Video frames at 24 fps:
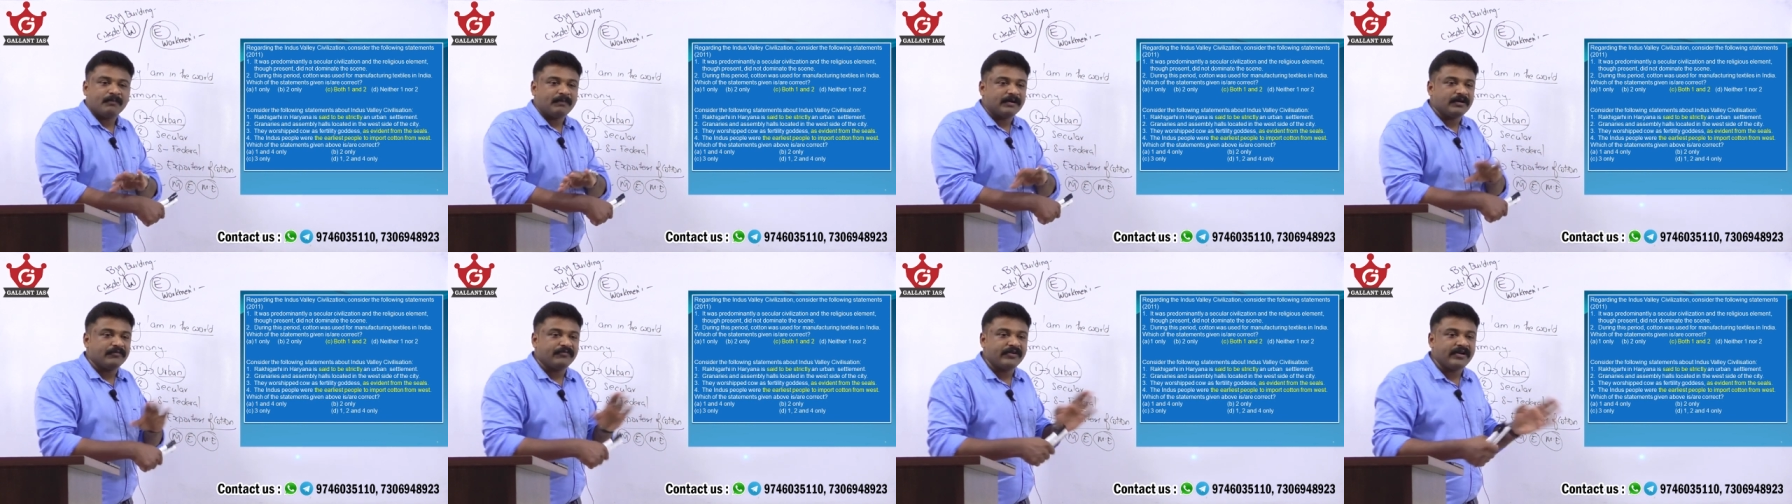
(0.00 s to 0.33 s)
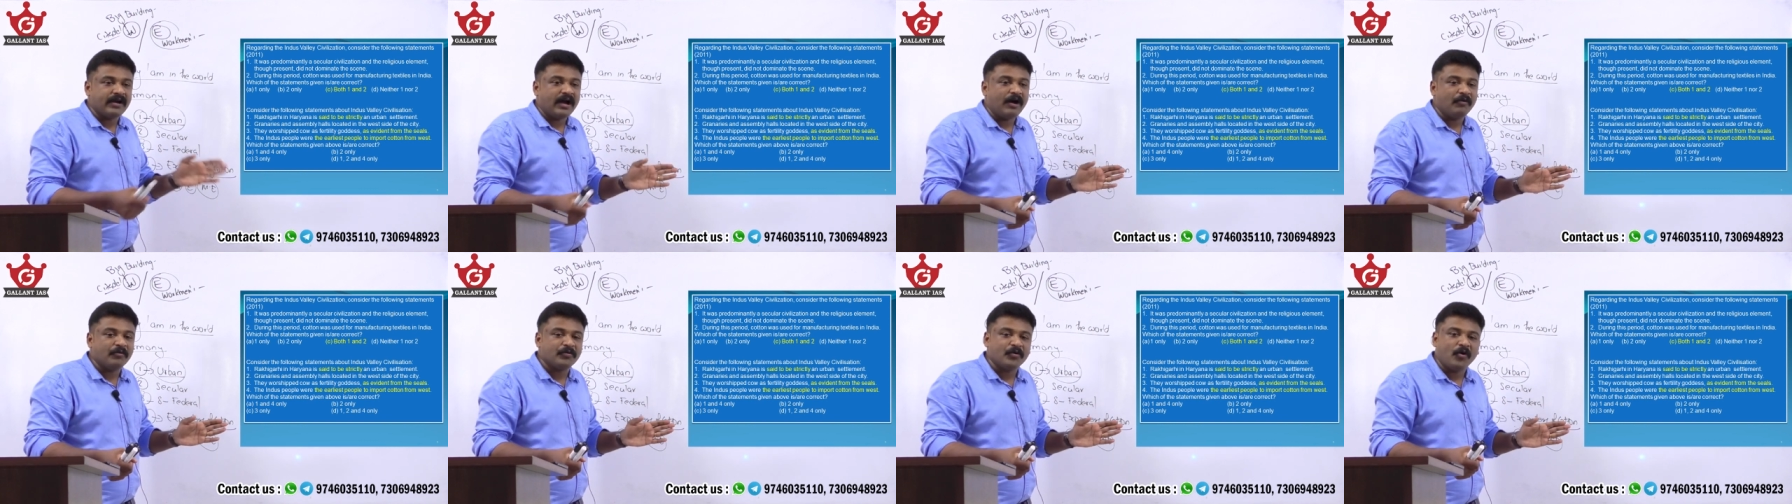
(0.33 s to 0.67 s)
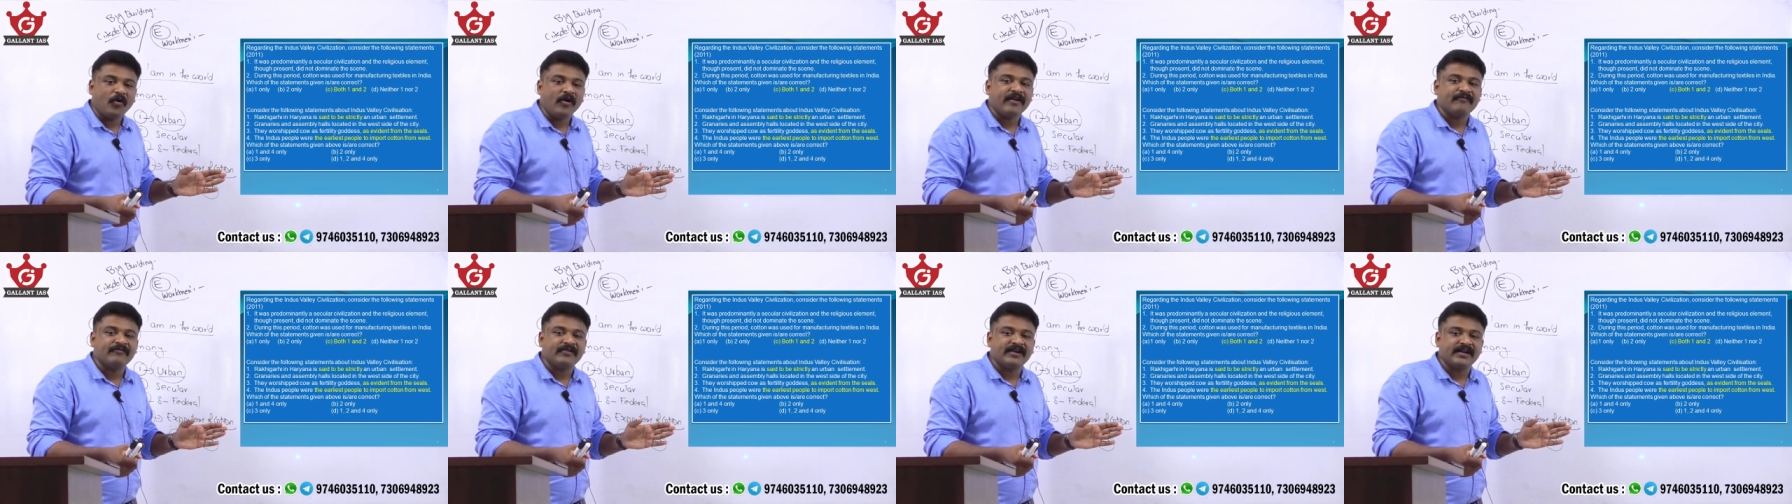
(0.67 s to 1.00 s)
but we have no
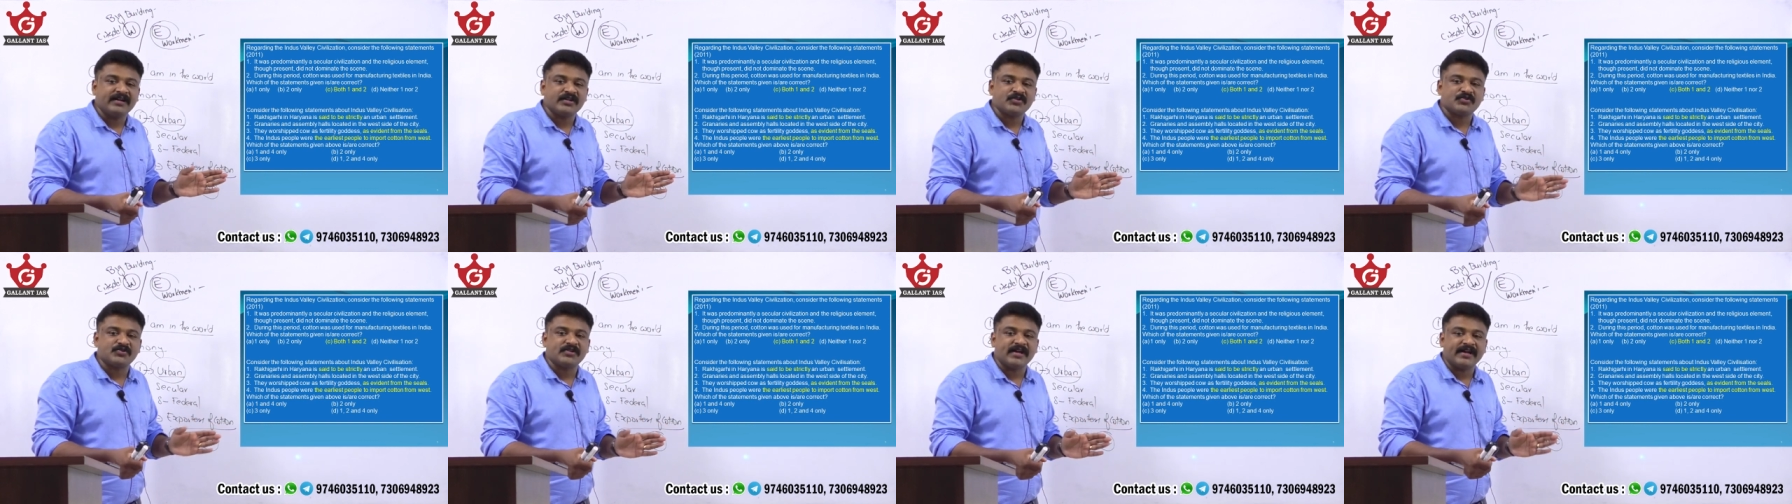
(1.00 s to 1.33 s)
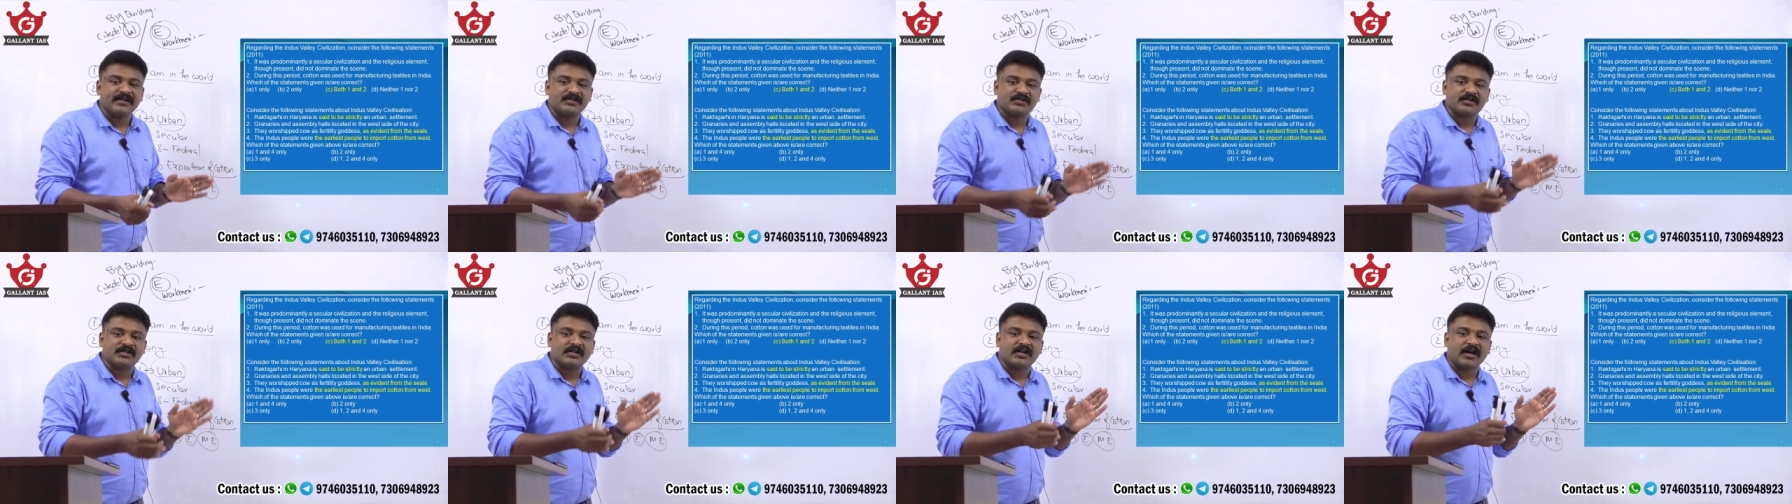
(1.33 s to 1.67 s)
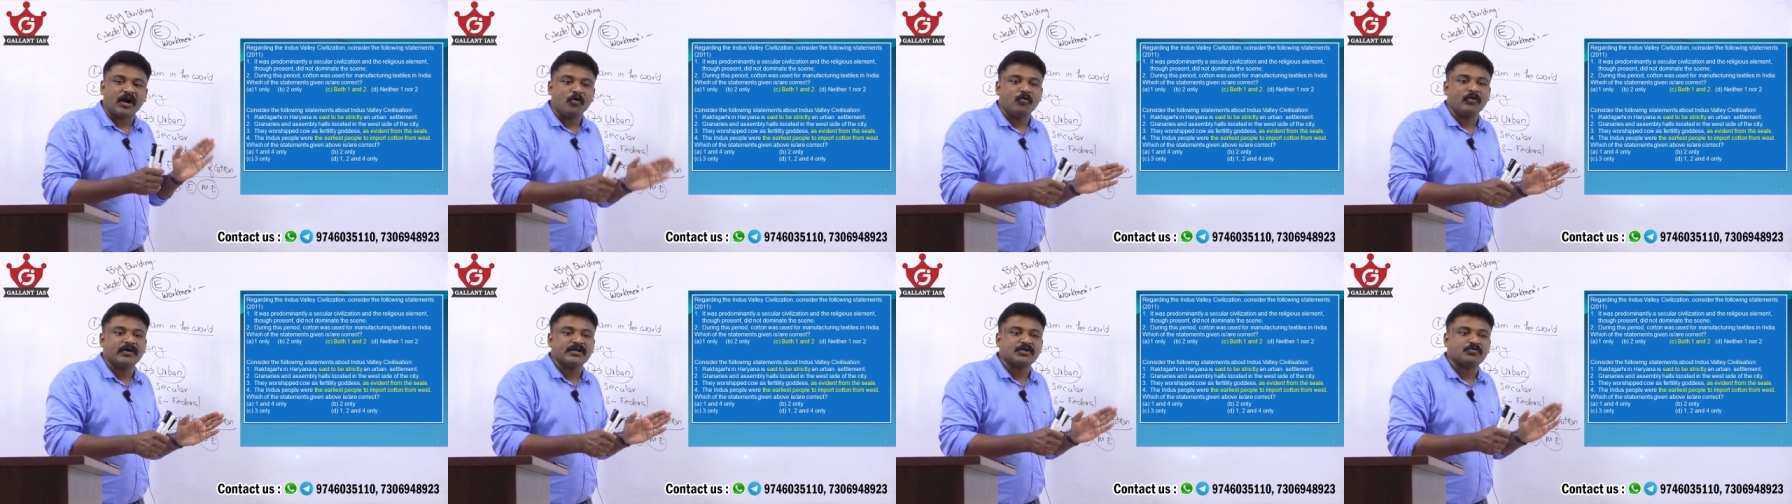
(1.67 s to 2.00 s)
evidence that
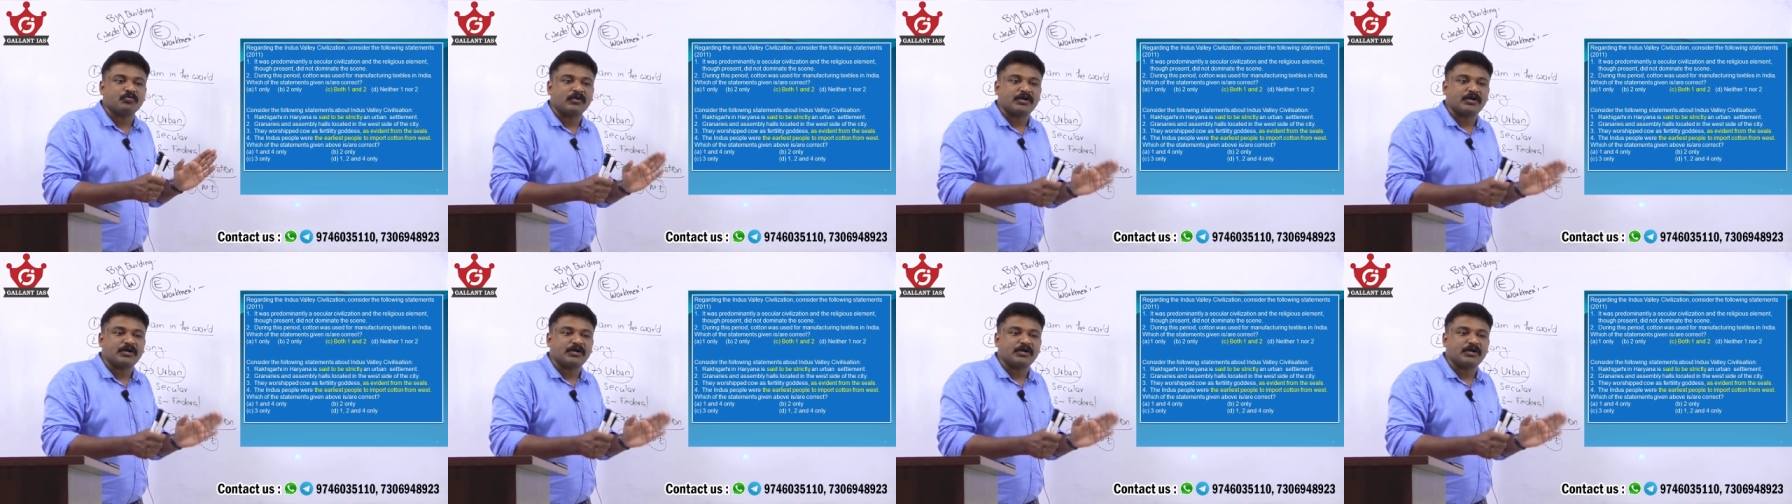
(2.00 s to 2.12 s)
cow was